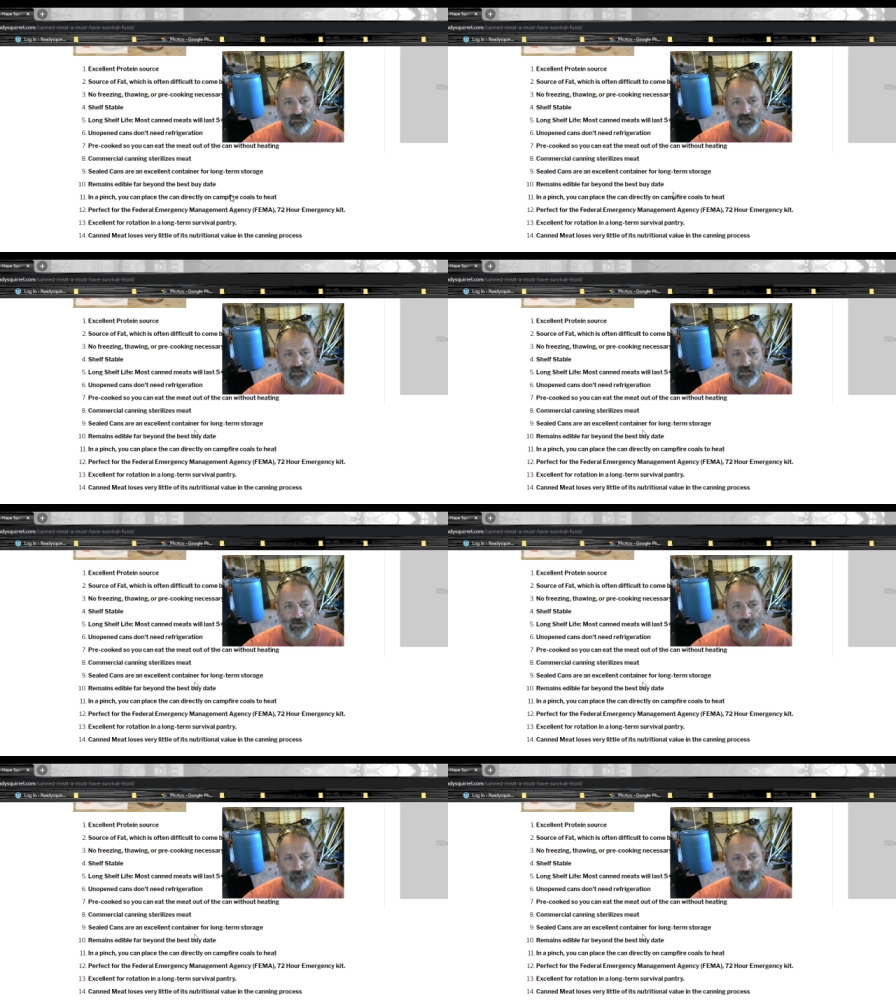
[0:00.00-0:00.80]

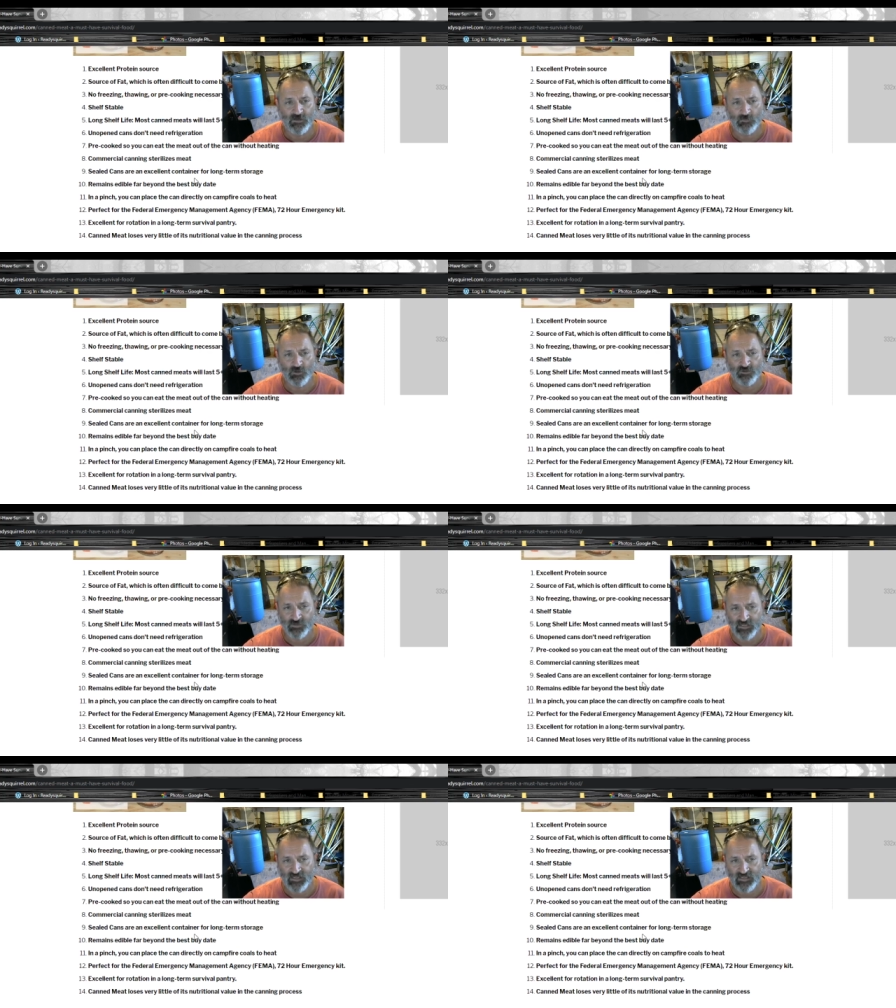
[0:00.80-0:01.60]
Um,
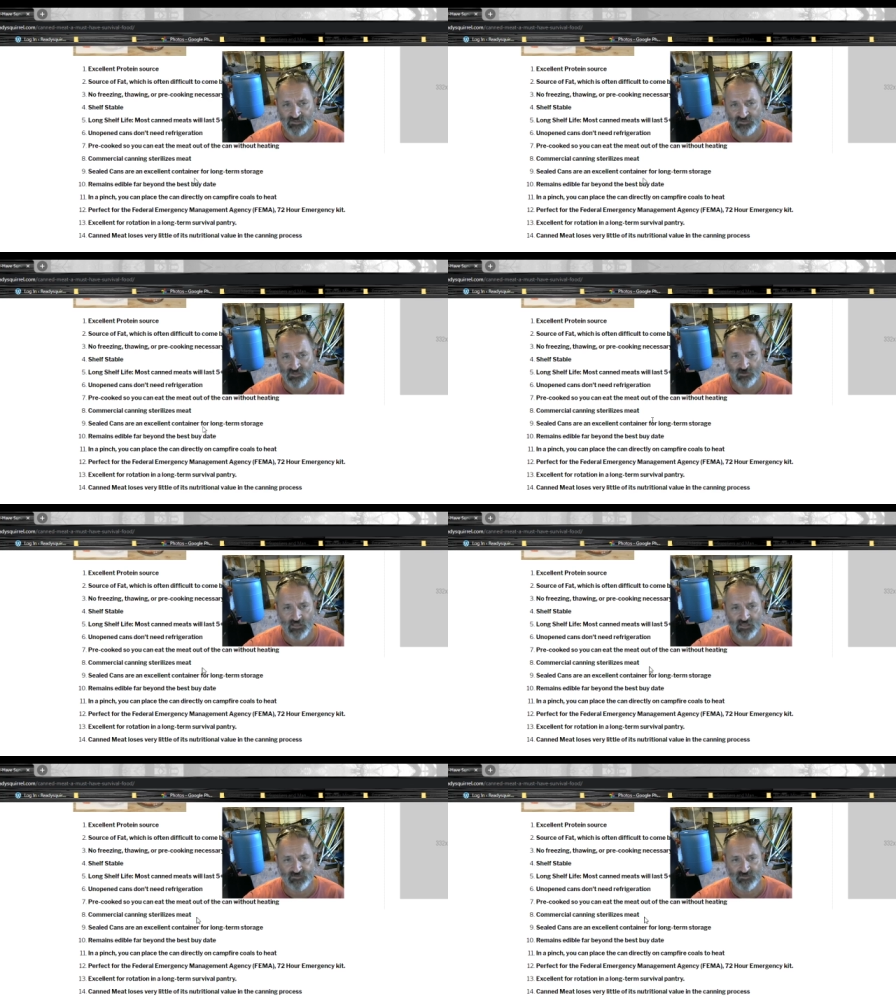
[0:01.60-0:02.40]
commercial canning
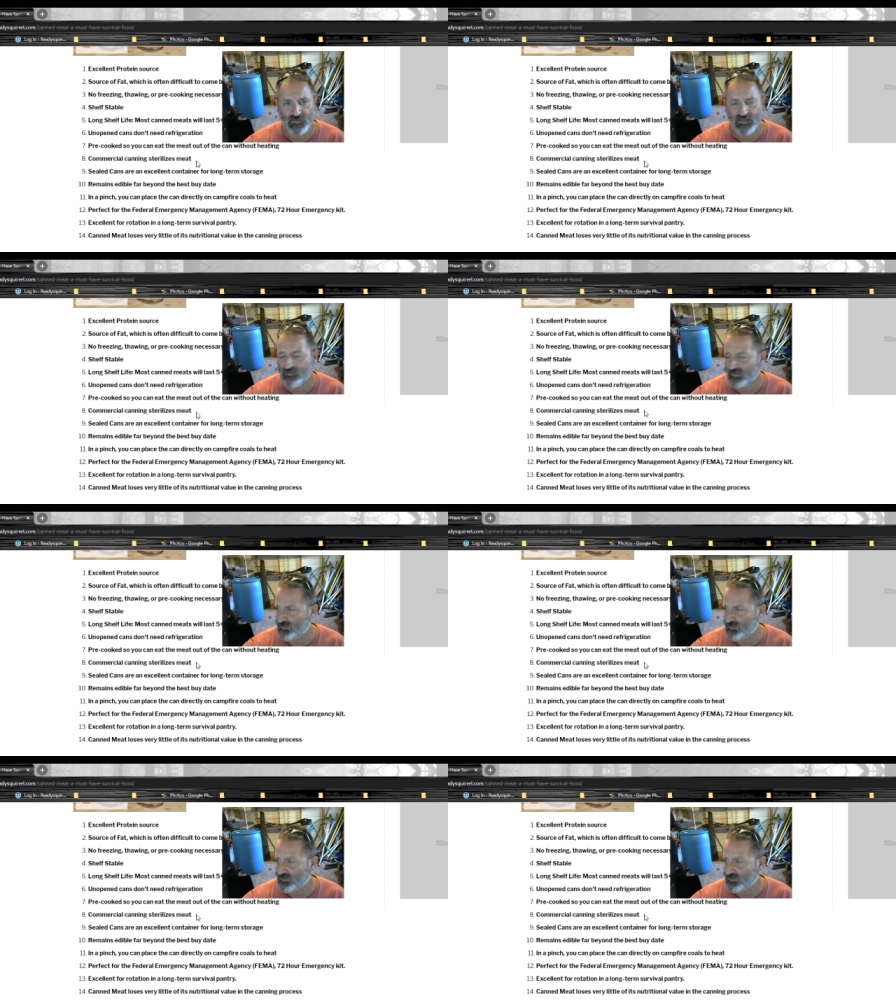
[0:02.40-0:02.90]
sterilizes meat, and that's